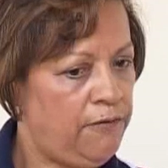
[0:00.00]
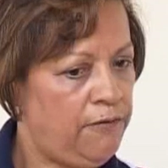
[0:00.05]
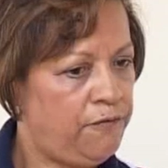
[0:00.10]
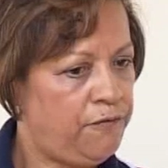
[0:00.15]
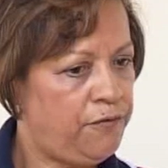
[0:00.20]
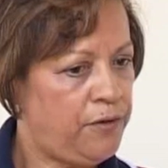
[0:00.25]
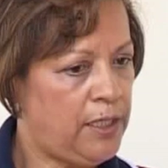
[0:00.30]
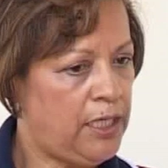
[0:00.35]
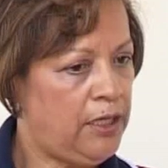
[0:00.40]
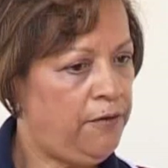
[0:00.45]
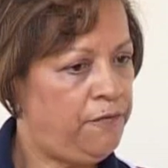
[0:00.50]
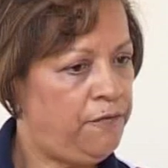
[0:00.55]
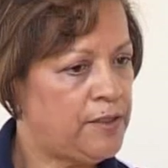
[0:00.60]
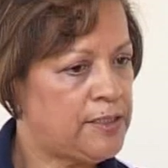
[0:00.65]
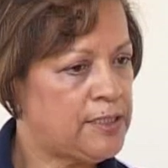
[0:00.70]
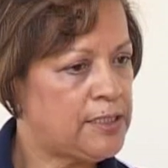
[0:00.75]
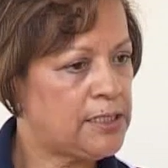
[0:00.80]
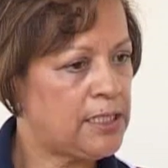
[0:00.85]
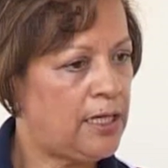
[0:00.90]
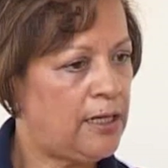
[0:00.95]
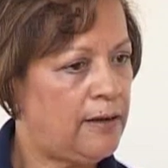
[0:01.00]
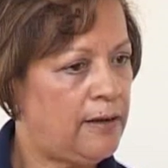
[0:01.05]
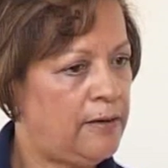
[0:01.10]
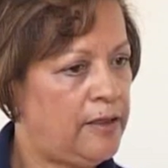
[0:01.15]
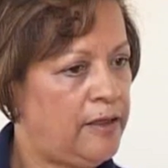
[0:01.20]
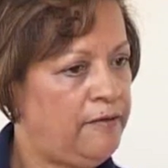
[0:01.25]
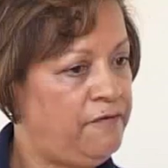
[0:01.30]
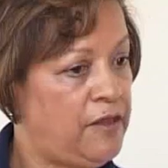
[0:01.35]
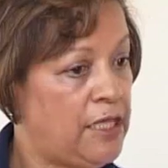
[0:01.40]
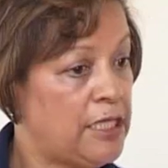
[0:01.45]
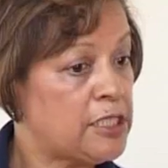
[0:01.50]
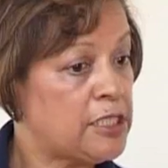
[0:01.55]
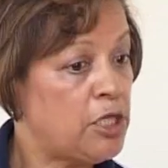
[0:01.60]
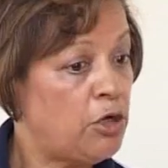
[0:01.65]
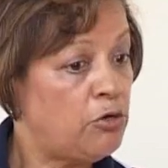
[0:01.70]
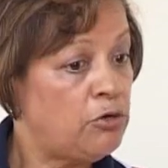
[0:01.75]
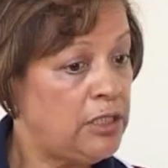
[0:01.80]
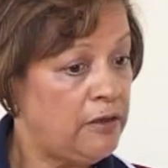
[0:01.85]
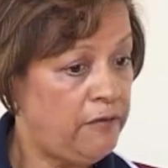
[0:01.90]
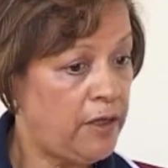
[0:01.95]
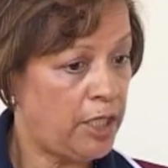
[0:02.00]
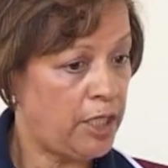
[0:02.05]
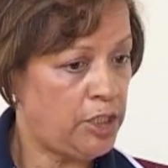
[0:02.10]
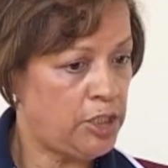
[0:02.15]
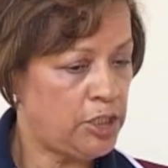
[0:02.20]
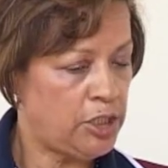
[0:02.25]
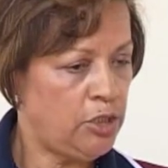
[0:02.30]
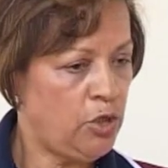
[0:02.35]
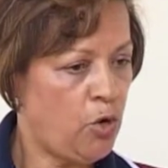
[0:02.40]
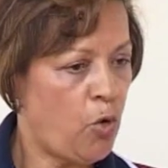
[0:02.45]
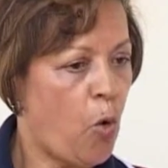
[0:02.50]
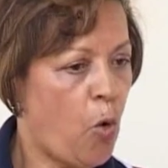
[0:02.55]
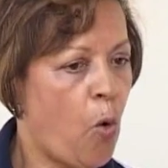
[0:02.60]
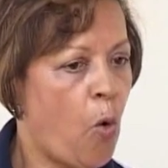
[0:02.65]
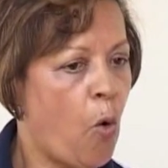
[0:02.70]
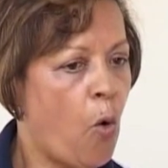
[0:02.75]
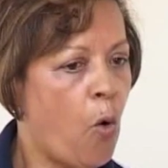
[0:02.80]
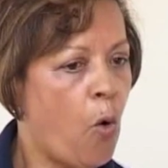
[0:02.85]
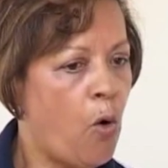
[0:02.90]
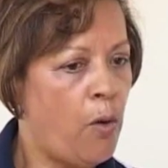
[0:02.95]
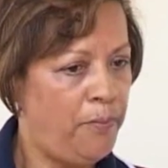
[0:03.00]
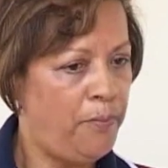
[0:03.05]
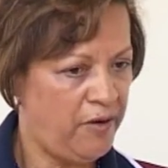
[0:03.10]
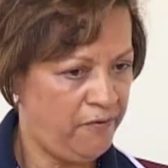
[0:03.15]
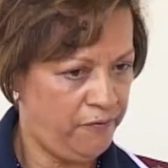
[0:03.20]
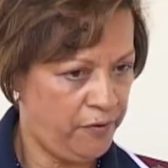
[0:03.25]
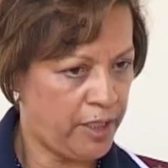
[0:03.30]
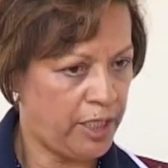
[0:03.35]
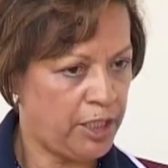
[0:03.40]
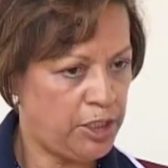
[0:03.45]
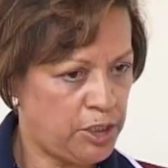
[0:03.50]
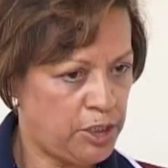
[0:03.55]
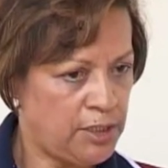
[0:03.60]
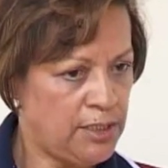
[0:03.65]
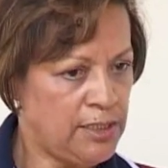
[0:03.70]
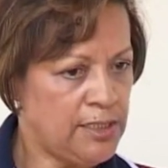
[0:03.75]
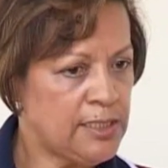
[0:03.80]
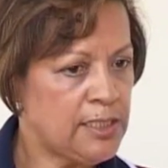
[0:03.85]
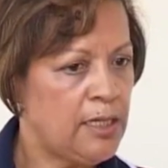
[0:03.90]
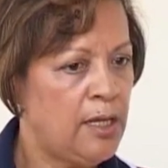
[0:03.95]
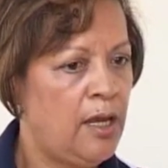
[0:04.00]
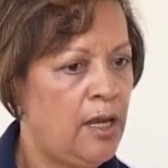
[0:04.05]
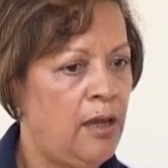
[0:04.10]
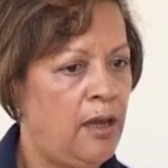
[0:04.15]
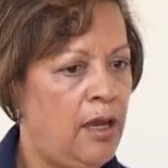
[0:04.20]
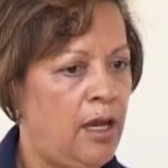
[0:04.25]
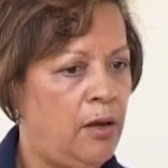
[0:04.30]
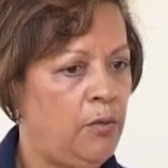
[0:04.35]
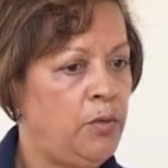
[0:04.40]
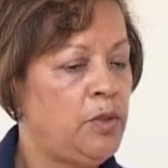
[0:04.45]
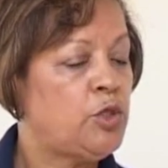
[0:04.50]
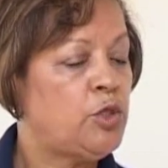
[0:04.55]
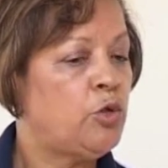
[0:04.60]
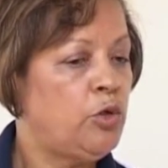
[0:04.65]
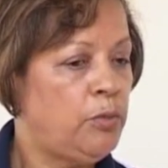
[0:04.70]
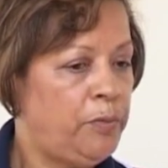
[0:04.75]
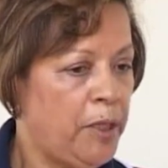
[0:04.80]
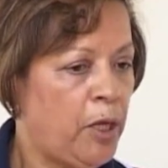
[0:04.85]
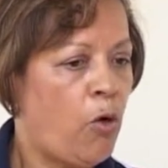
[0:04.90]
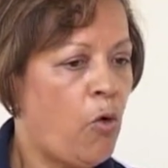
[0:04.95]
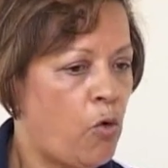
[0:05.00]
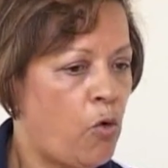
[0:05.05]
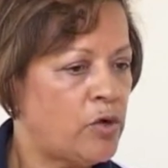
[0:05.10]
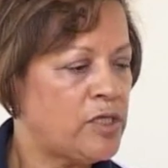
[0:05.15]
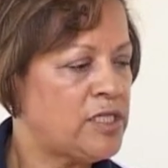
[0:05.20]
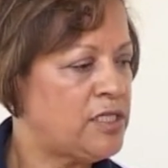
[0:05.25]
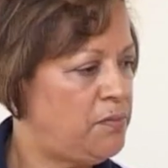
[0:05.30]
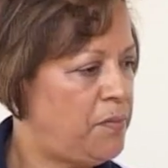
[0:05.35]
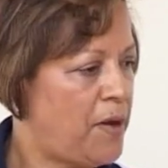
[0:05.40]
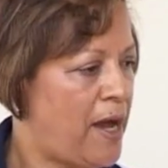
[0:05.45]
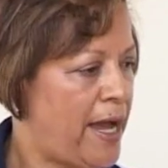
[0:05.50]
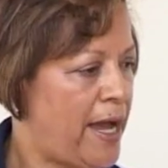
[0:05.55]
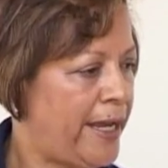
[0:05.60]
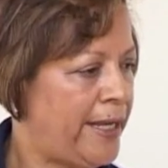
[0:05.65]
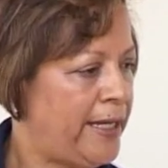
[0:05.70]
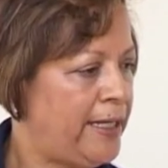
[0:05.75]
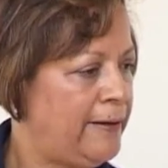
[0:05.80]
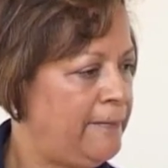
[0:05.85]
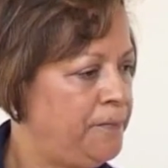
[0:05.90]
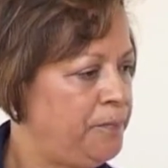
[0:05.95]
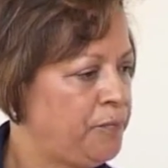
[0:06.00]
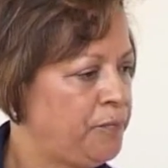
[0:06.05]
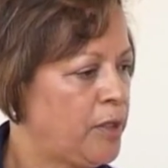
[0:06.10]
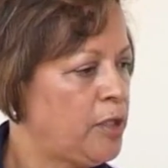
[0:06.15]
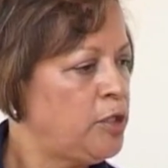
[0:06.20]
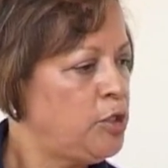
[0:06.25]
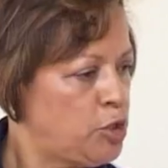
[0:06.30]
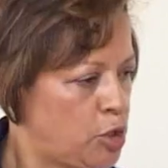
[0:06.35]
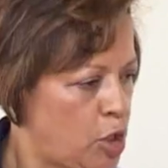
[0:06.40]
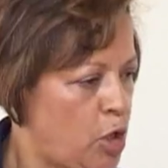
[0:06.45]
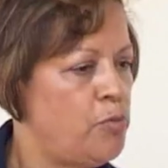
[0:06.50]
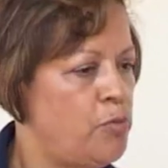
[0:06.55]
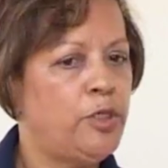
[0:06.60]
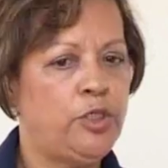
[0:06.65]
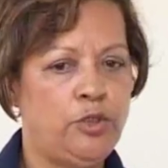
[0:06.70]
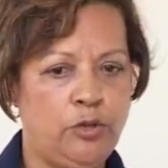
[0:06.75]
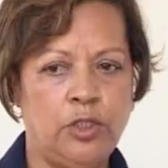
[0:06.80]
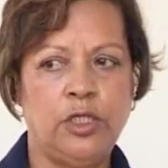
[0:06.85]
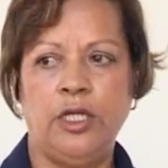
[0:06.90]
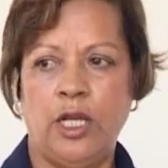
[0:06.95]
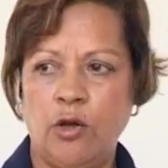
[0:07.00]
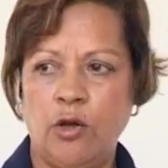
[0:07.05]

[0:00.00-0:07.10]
if there's no deviation or perforations, which could be caused by trauma to the